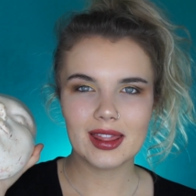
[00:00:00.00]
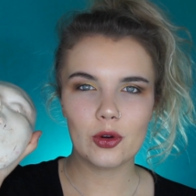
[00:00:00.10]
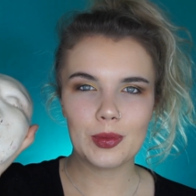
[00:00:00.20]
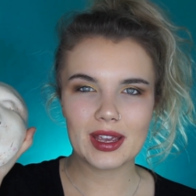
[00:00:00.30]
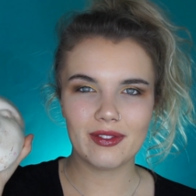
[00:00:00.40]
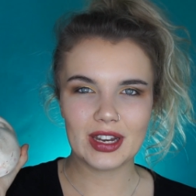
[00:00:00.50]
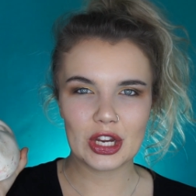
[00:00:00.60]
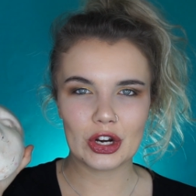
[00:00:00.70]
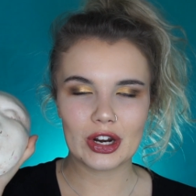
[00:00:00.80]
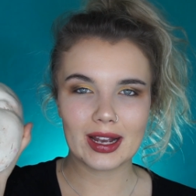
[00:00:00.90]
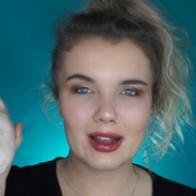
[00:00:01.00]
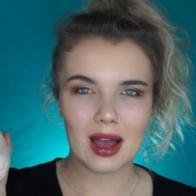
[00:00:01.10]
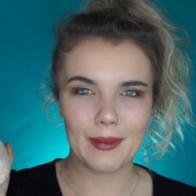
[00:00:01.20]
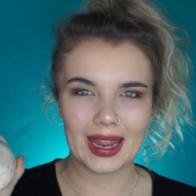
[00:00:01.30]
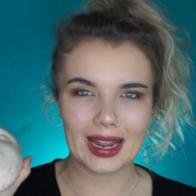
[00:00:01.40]
There will be a video
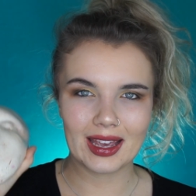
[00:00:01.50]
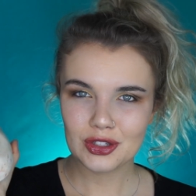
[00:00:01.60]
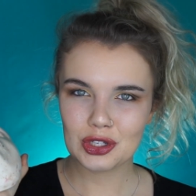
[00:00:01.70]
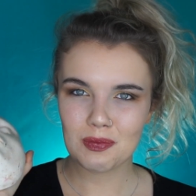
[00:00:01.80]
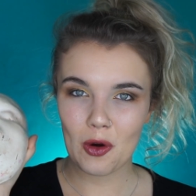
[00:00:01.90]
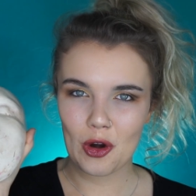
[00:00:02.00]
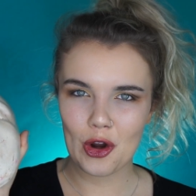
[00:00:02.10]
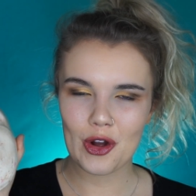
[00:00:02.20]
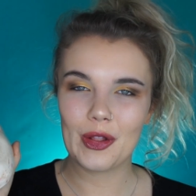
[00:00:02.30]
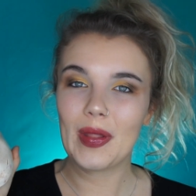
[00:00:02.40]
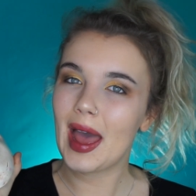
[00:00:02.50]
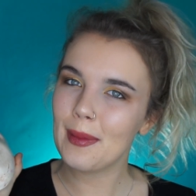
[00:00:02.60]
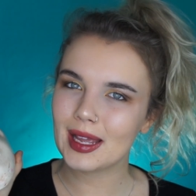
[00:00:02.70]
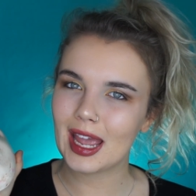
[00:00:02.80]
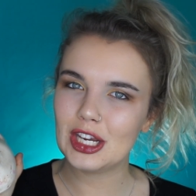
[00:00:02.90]
coming tomorrow on the
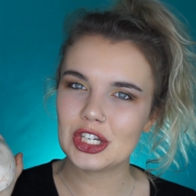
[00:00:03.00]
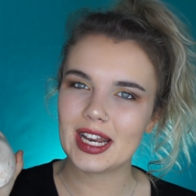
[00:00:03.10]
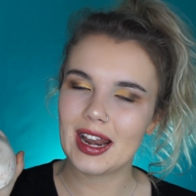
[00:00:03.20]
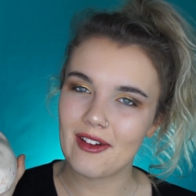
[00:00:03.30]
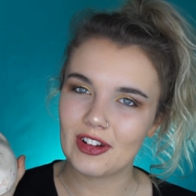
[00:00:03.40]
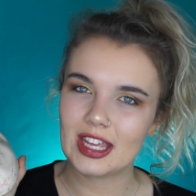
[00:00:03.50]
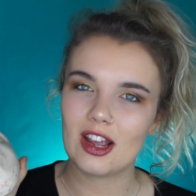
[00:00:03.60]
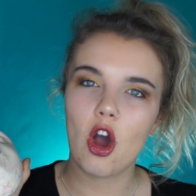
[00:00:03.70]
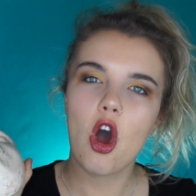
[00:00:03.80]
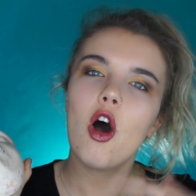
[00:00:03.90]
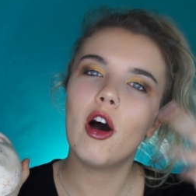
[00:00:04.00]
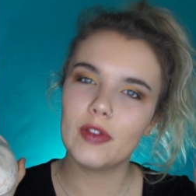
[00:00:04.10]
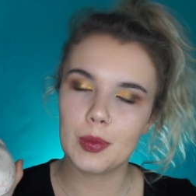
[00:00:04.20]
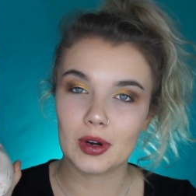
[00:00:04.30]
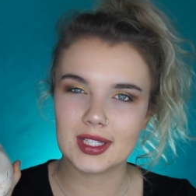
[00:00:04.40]
application and everything of
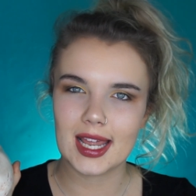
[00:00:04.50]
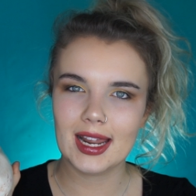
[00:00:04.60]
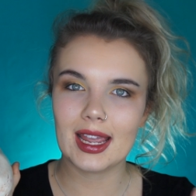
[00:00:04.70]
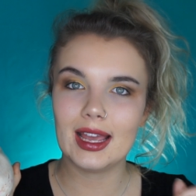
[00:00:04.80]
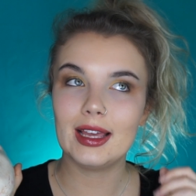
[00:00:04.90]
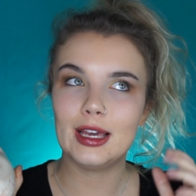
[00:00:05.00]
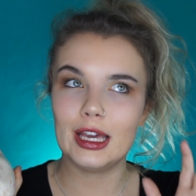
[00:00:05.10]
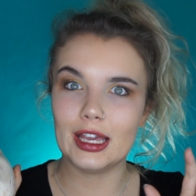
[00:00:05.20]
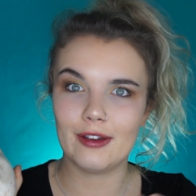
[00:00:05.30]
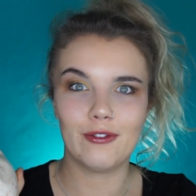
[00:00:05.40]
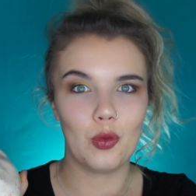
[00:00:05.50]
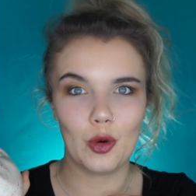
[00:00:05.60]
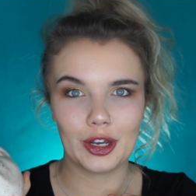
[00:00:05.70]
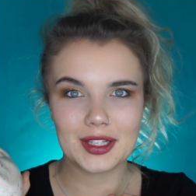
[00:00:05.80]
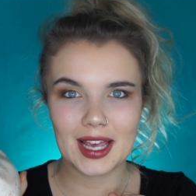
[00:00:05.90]
the prosthetic, if it
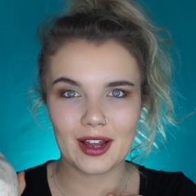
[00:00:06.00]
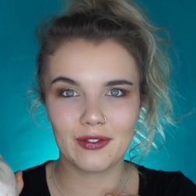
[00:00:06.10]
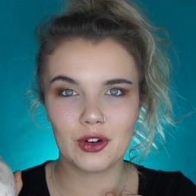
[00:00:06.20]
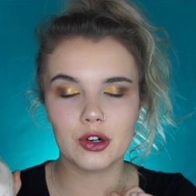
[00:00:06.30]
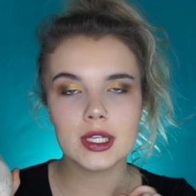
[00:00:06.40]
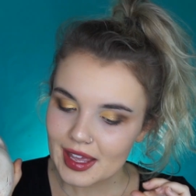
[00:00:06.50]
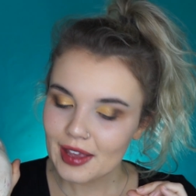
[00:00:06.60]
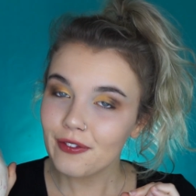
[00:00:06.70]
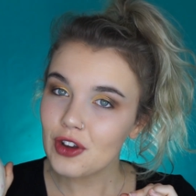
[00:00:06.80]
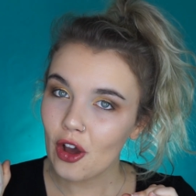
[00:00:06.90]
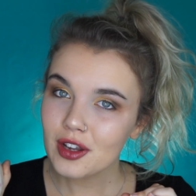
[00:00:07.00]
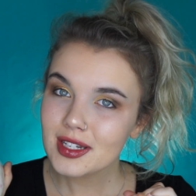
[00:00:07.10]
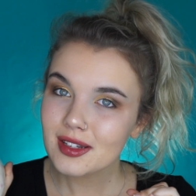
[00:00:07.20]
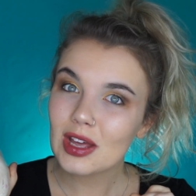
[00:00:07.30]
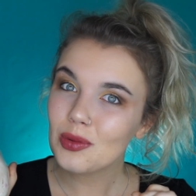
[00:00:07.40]
works out, of course. If not,
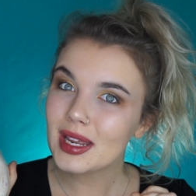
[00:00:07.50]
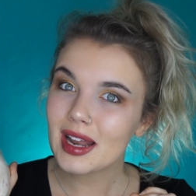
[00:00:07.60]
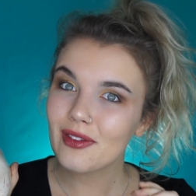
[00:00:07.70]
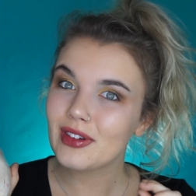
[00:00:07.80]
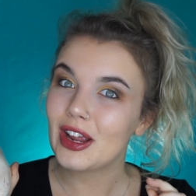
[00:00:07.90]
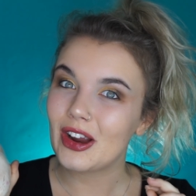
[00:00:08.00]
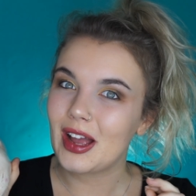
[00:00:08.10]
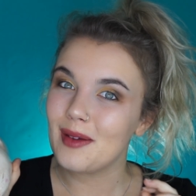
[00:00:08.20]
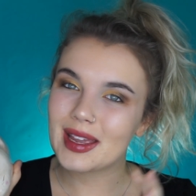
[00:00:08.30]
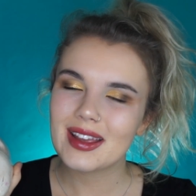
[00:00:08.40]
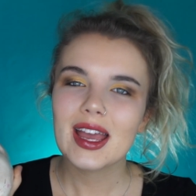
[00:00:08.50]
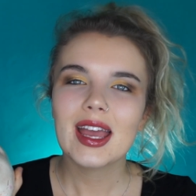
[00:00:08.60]
there'll be another video coming.